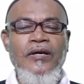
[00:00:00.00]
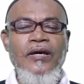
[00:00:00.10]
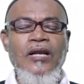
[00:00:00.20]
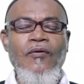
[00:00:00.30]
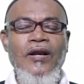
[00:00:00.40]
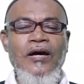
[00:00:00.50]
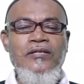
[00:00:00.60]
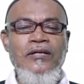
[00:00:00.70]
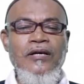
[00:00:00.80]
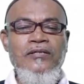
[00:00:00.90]
In our
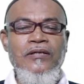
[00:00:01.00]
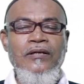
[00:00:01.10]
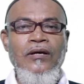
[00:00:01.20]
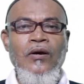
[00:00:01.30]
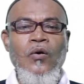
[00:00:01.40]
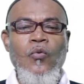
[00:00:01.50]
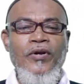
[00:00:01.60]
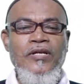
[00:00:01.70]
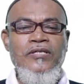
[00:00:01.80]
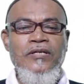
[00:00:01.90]
last lesson,
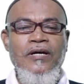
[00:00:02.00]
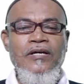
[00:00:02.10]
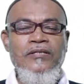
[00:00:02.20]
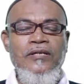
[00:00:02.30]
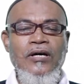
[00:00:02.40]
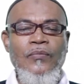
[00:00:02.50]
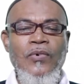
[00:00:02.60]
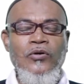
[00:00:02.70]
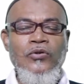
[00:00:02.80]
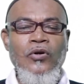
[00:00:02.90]
we discussed
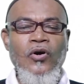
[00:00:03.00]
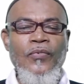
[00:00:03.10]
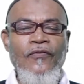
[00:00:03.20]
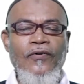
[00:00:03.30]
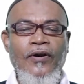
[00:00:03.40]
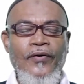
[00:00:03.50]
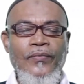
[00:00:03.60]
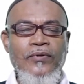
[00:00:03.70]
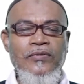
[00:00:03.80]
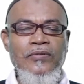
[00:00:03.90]
about global
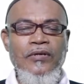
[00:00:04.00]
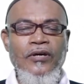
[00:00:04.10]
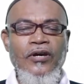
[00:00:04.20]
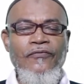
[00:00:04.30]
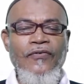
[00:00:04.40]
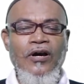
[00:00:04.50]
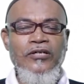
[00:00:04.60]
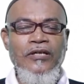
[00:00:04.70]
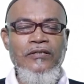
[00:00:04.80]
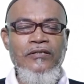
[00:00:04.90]
variables in
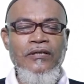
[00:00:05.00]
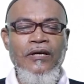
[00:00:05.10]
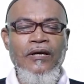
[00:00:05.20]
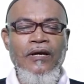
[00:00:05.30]
functions,